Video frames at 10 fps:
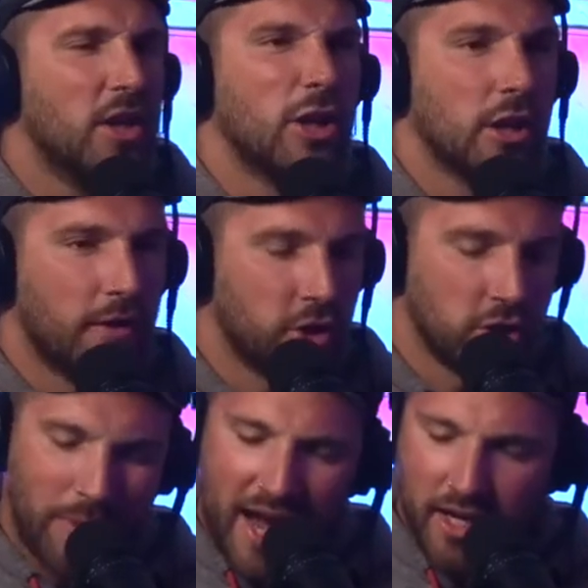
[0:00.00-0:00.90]
Love it.
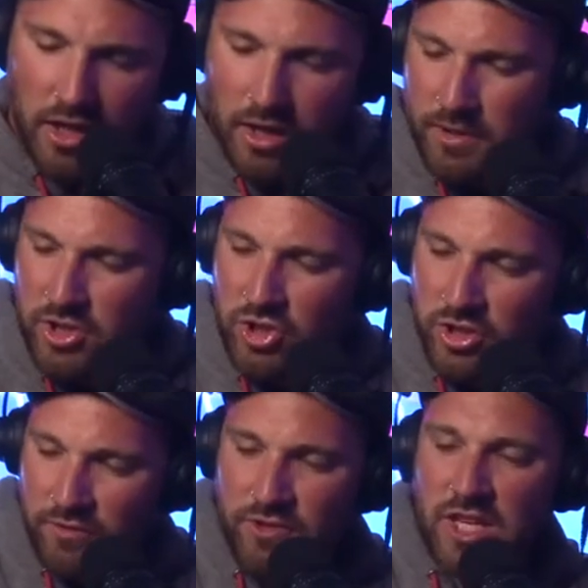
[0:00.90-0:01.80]
You pack it up. It you
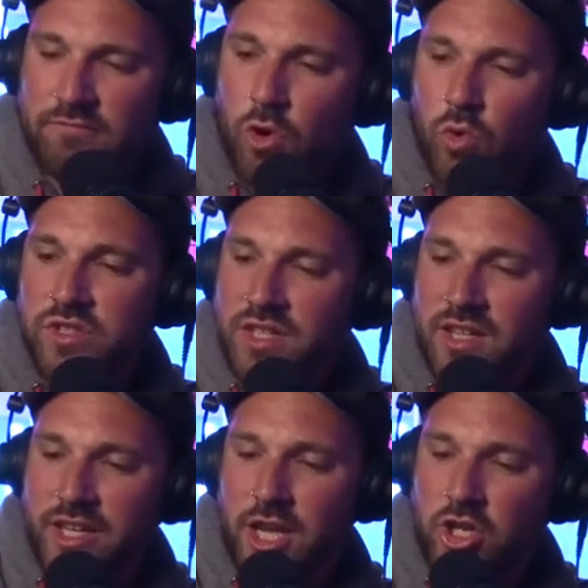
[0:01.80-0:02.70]
know thing folds into
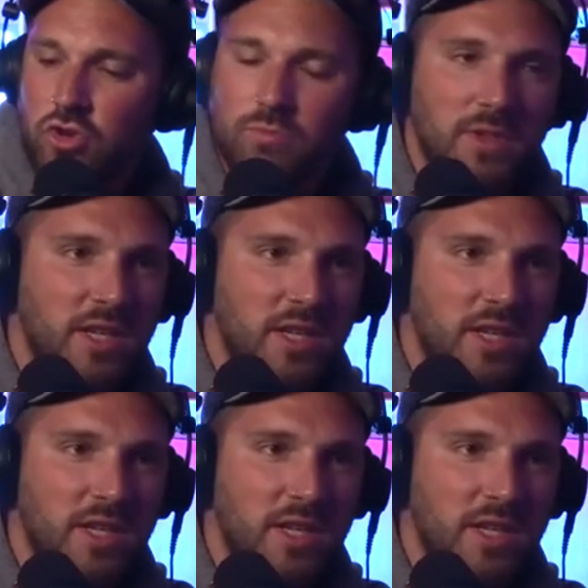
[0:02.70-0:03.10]
like a cube